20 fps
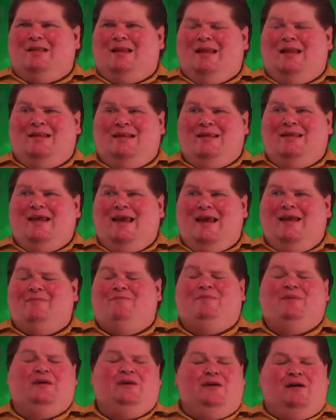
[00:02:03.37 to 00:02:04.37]
And
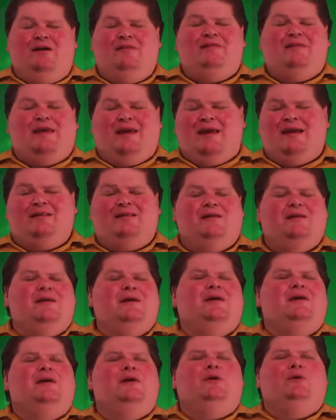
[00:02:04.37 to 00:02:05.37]
again, beyond that,
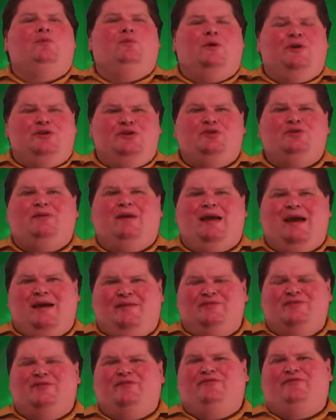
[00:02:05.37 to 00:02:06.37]
what you
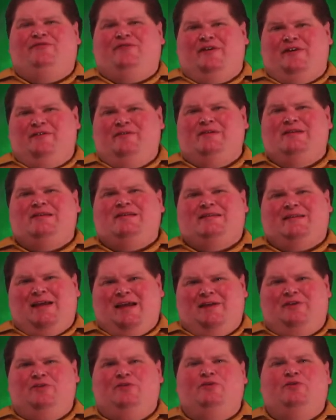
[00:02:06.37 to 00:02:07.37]
have is a fairly
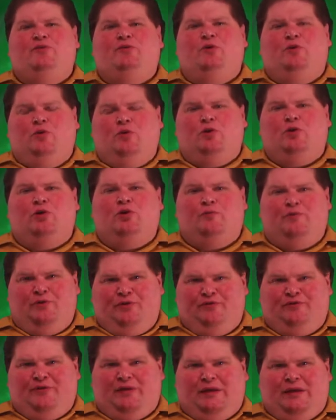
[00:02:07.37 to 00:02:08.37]
standard horror
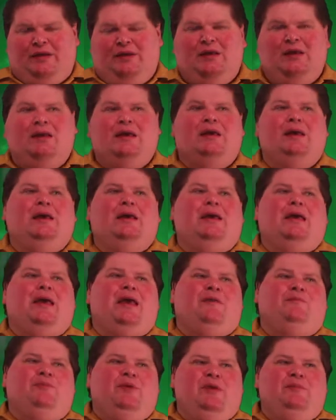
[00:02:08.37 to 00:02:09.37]
movie,
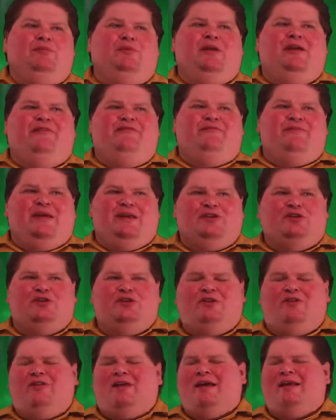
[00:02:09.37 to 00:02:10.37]
and people have
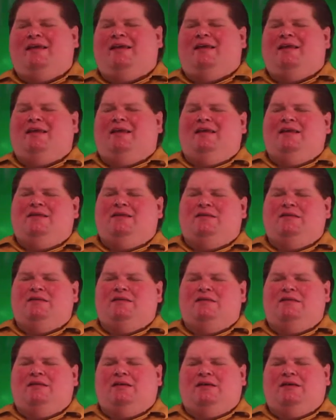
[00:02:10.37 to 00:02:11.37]
mentioned that it
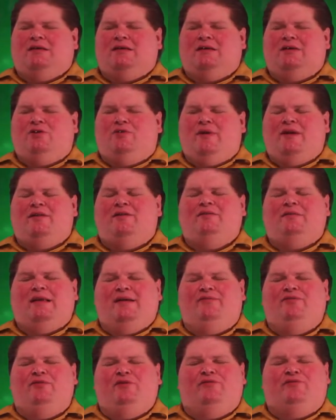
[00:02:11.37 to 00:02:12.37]
is a greater
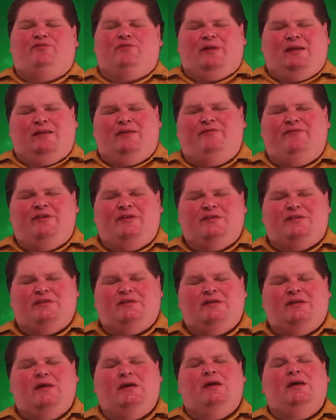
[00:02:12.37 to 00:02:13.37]
level of
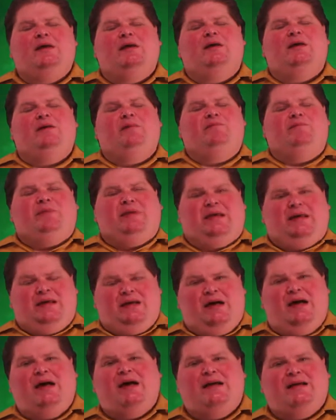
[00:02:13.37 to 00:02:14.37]
relevance
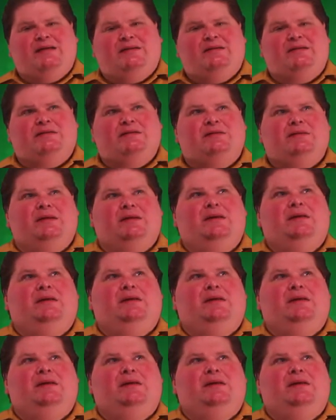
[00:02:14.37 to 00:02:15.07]
because,